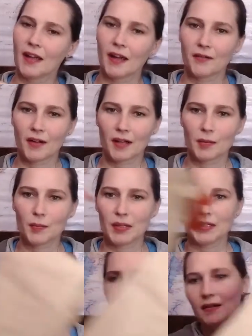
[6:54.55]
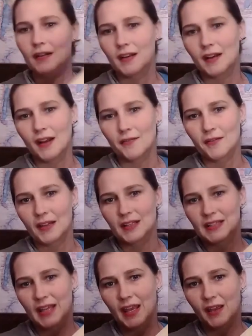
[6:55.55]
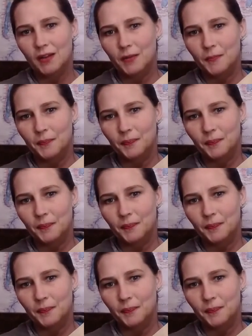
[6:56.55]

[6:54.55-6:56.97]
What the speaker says: I've got a bill, I've got a tail.